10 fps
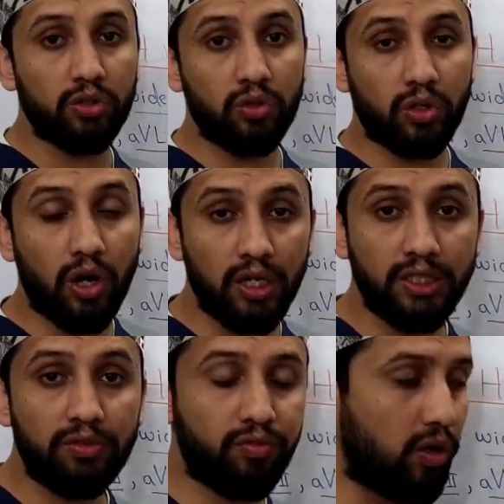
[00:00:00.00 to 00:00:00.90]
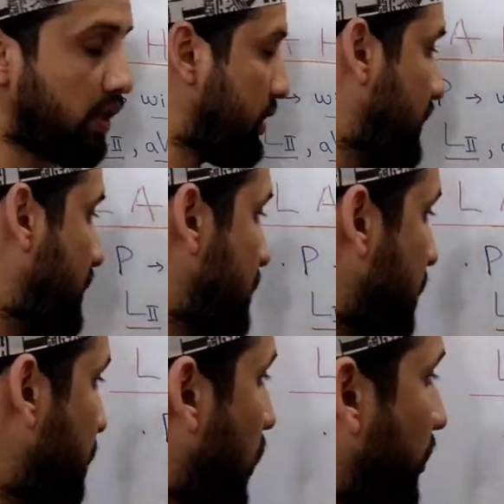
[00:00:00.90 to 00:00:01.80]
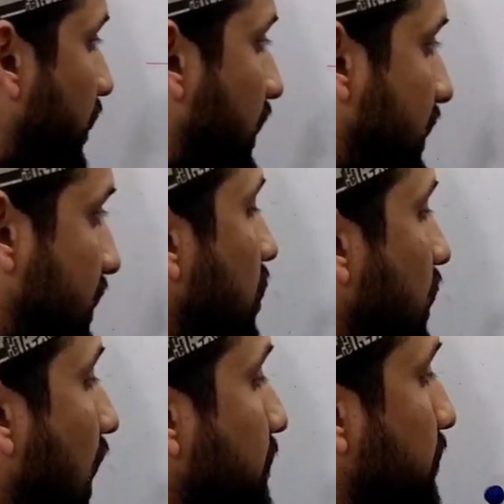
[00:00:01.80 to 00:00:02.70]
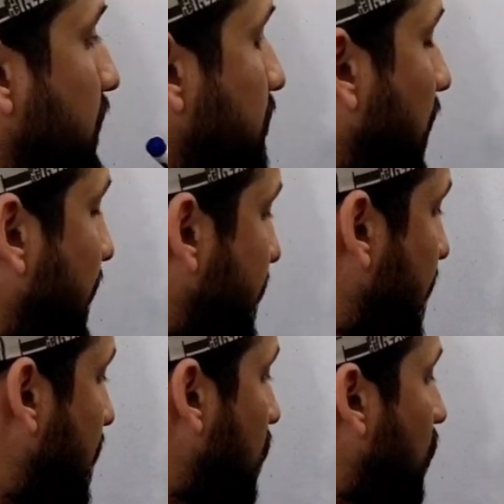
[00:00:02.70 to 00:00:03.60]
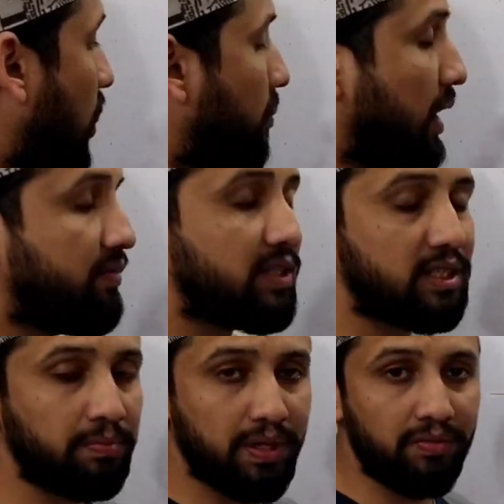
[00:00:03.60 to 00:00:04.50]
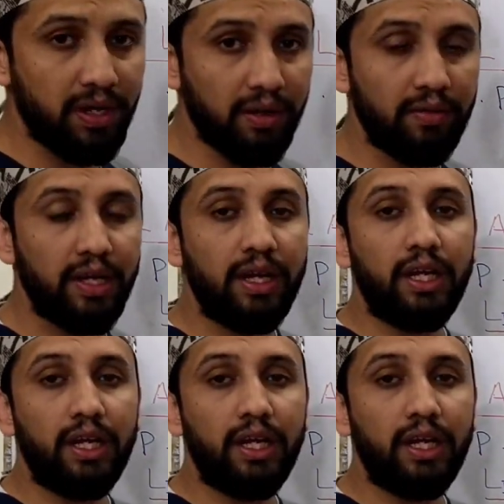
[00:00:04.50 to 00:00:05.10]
So the causes for these abnormalities like P mitral or biphasic P wave